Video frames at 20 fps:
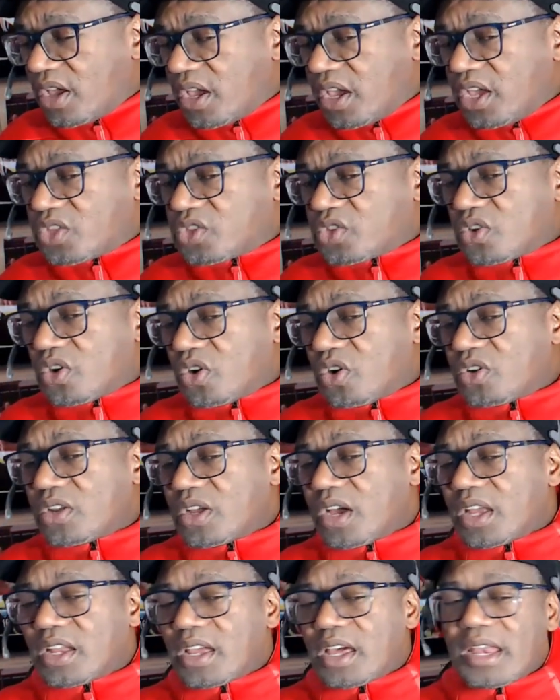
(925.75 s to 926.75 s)
it took
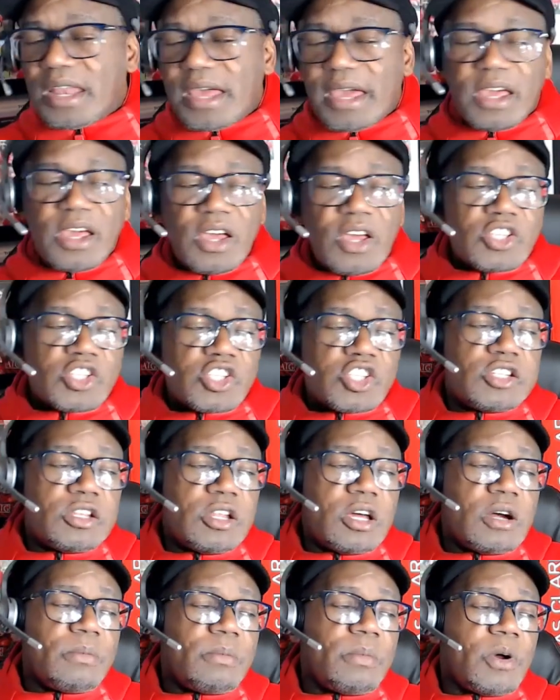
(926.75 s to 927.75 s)
Onana like
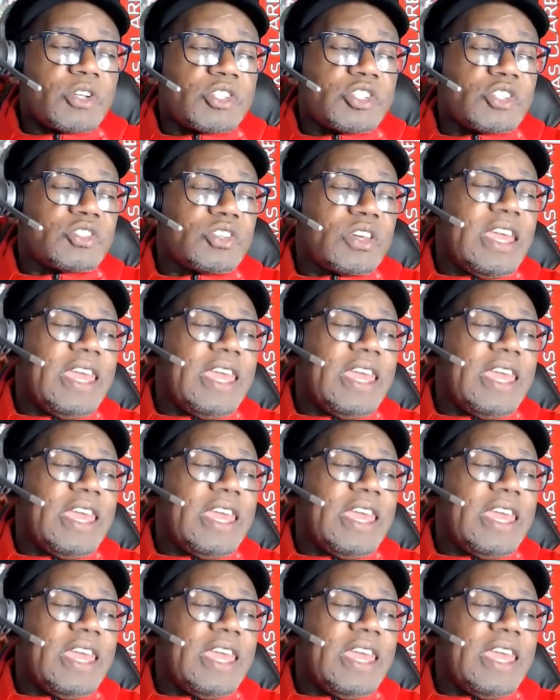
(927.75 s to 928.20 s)
slow motion to